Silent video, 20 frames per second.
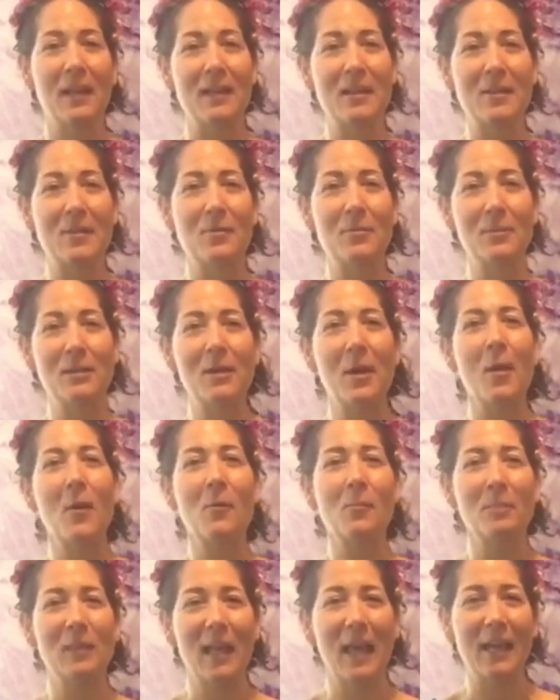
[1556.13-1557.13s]
Here we go,
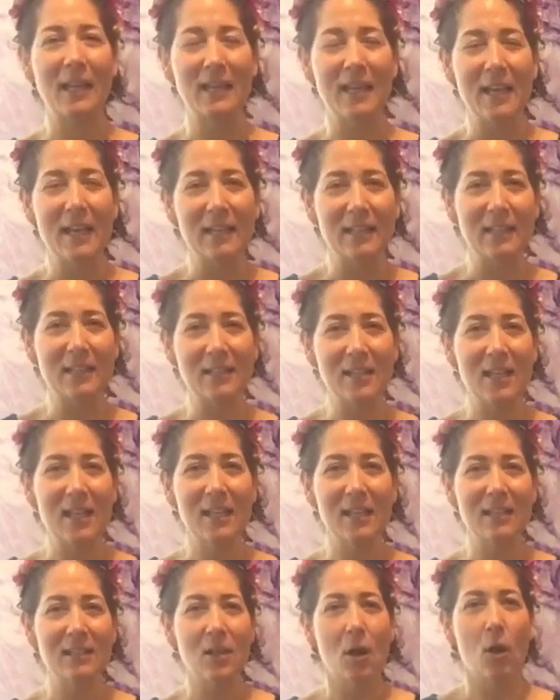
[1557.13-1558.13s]
plant the
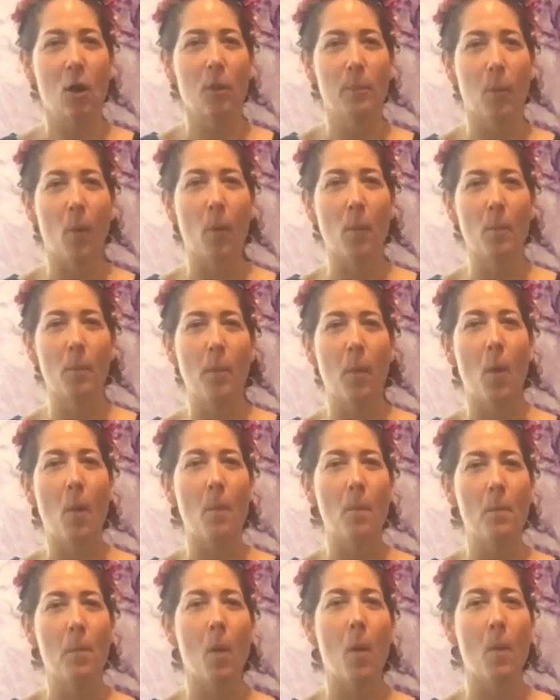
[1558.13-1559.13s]
seeds, a bo
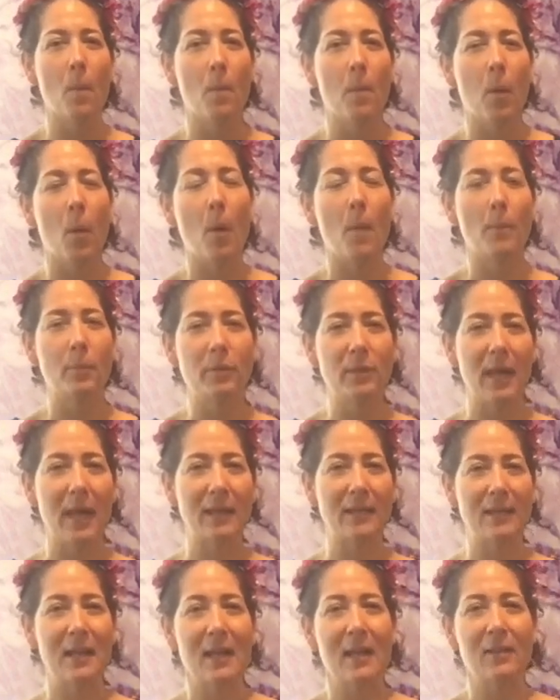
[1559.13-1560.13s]
bo bo bo
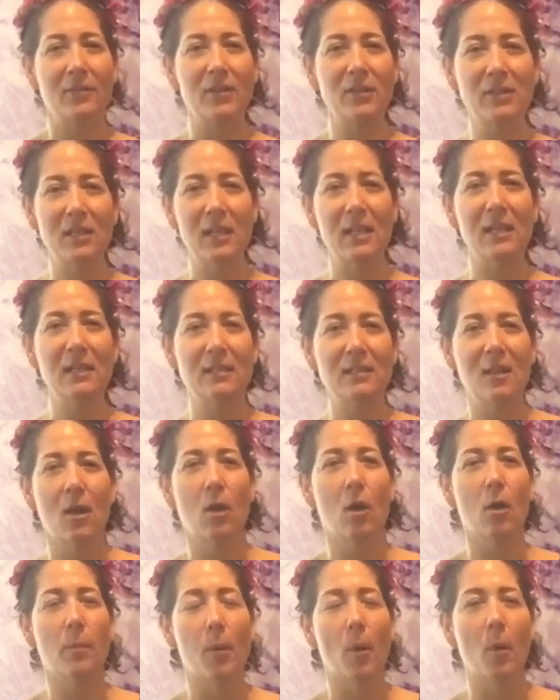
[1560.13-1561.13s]
plant the seeds,
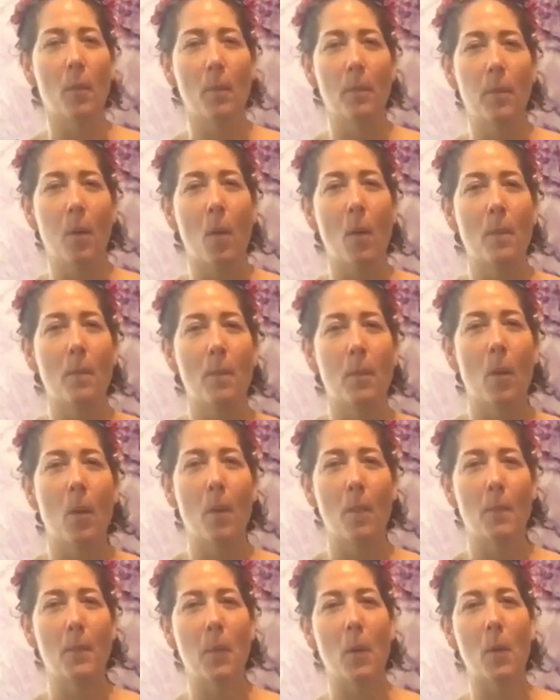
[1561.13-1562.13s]
a bo bo
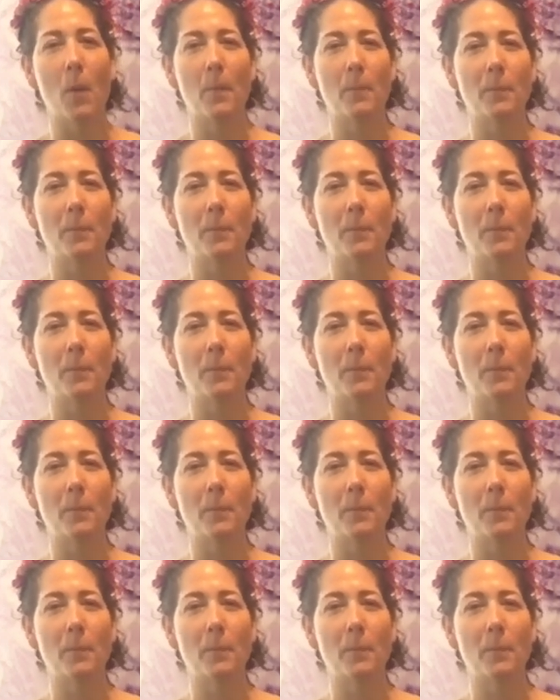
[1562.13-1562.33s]
bo bo